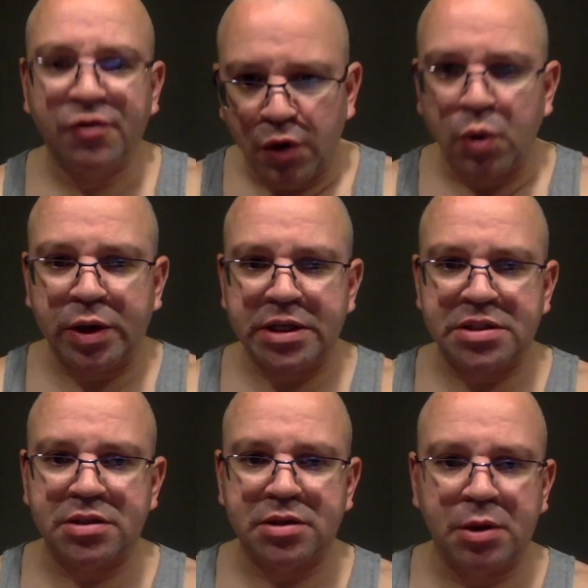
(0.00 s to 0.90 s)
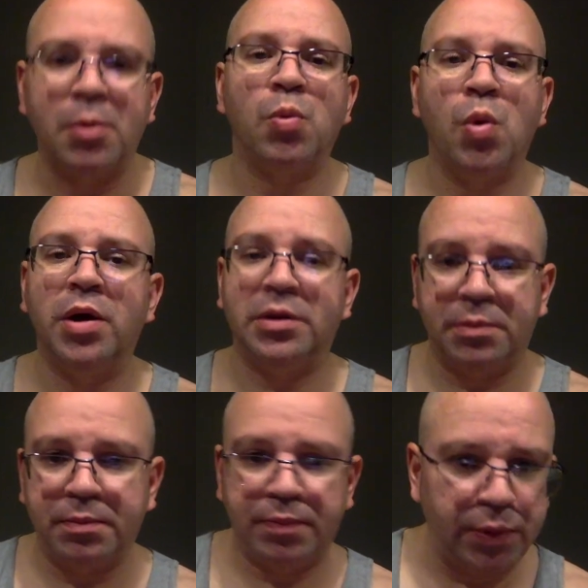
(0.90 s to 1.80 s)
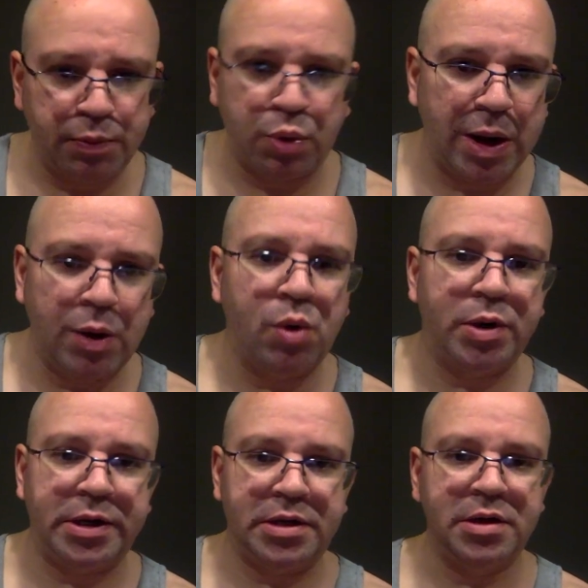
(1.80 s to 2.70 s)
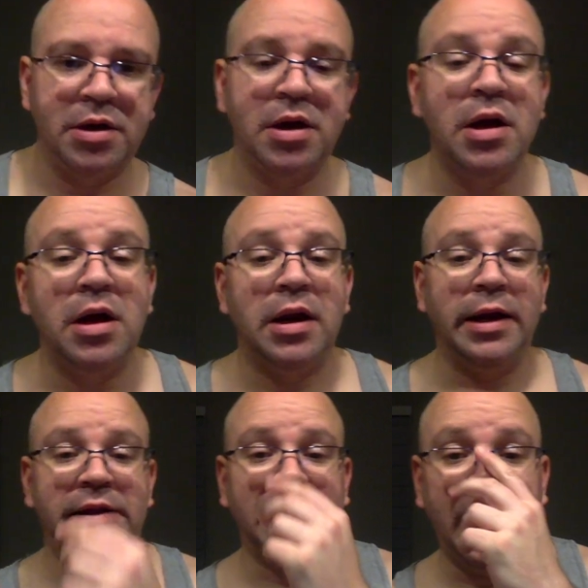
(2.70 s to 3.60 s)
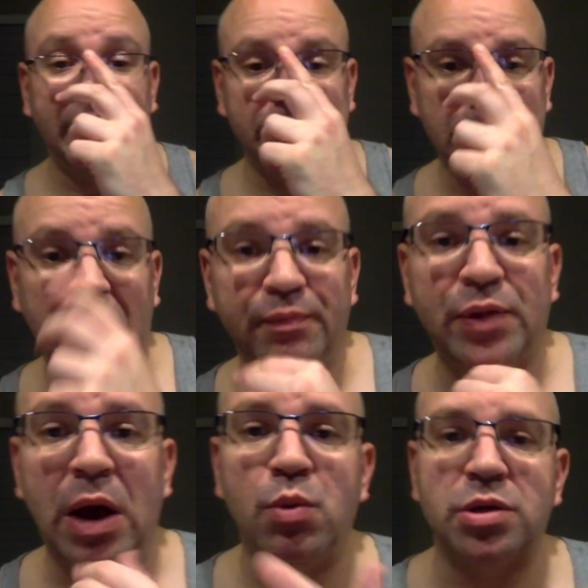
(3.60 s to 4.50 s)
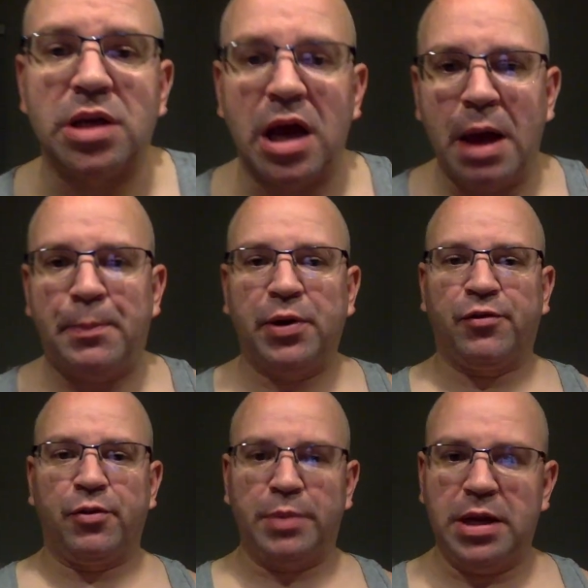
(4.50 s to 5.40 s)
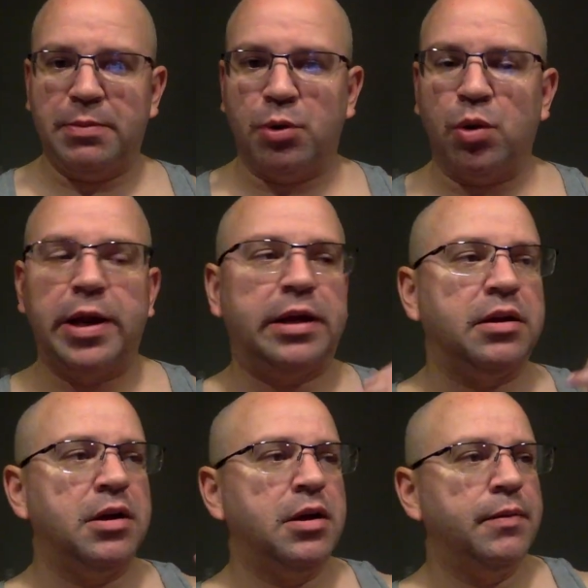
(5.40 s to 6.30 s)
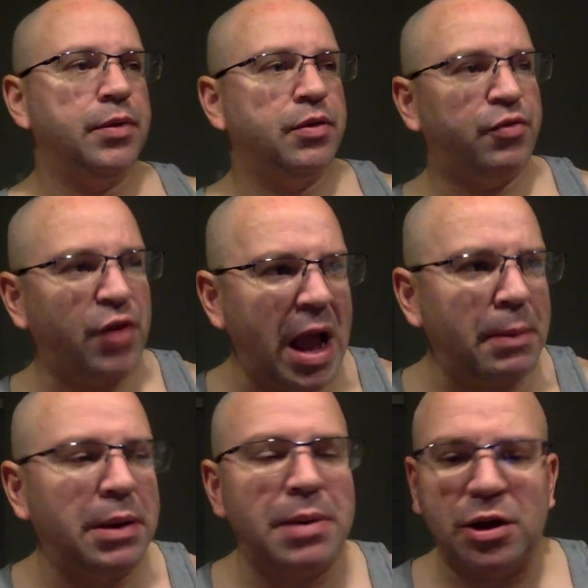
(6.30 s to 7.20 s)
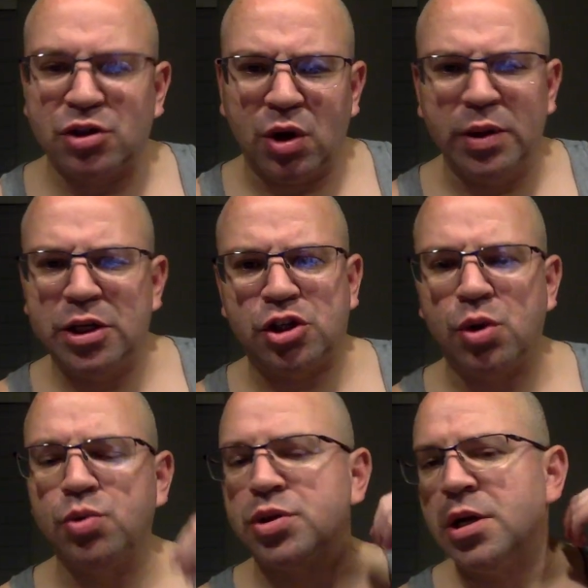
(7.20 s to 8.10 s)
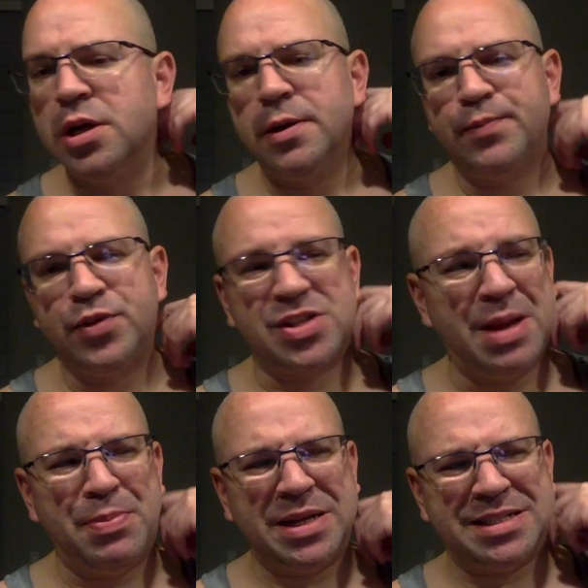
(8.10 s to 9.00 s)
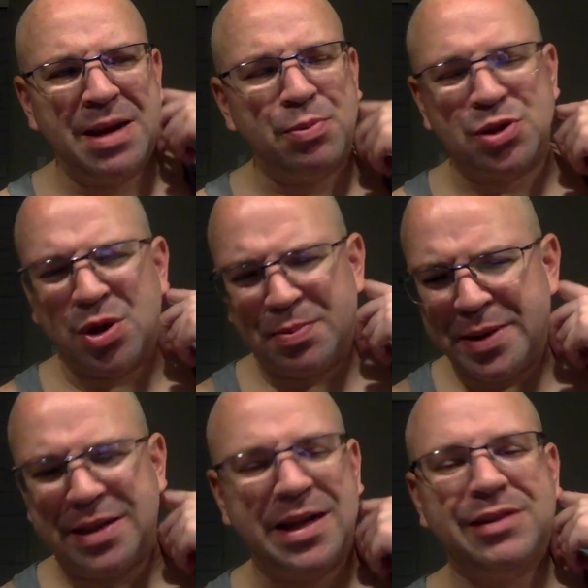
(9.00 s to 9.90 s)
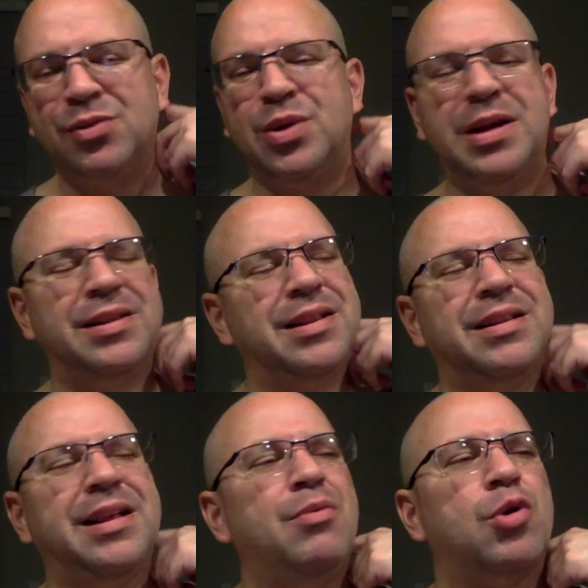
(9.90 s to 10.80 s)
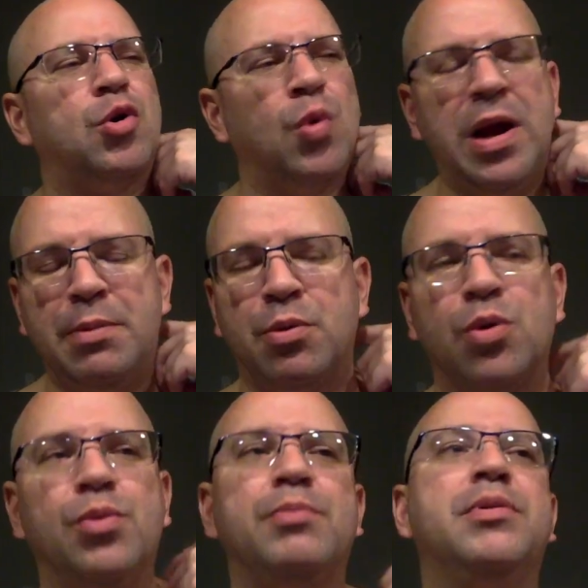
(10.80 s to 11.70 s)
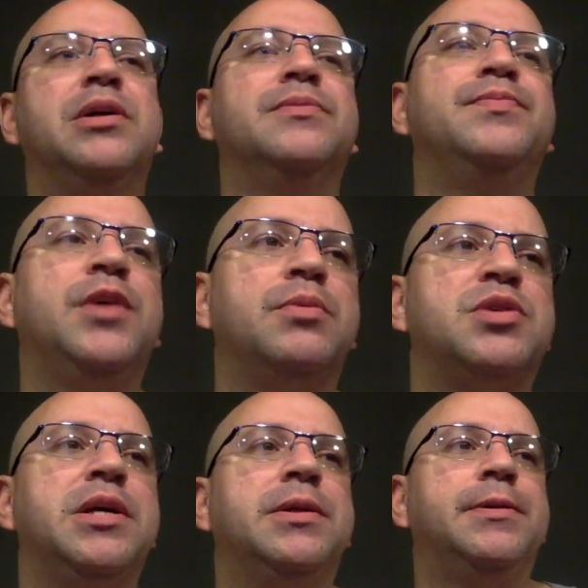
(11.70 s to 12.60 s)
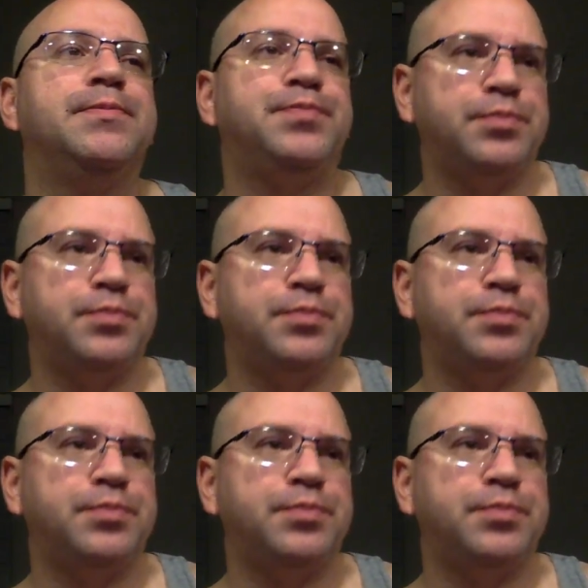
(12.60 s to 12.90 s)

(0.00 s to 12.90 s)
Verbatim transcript: Focus, number one, priority. Like that, that, that was epic for me, bro. Like, Family Matters and all these shows step by step was amazing. Like, dude, it, they were great, bro. But you know what I'm saying? Like,